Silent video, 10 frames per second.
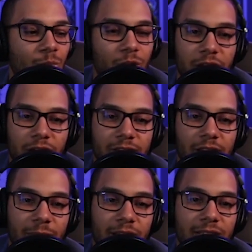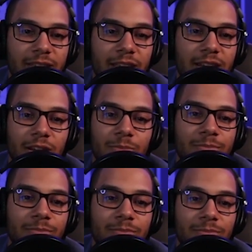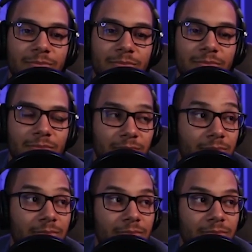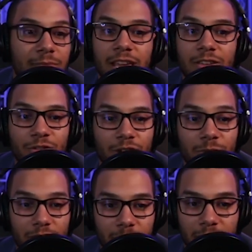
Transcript: We're here to talk about Nintendo. Thank you for coming to the